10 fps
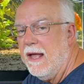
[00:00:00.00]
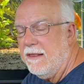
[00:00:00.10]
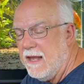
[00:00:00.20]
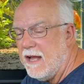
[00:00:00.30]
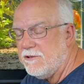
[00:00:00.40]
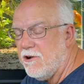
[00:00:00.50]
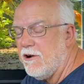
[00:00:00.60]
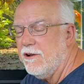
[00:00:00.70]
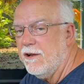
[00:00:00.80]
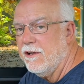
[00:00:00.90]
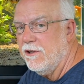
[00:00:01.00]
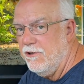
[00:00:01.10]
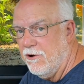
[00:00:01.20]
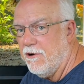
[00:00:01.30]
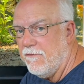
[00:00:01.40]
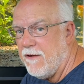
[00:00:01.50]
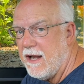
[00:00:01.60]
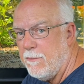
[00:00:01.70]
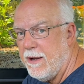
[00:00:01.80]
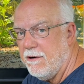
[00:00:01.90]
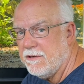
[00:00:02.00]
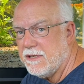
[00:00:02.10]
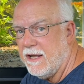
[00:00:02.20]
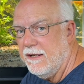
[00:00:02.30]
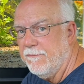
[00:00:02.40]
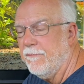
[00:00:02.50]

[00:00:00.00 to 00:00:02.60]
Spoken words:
the odds are you're going to find a parasite.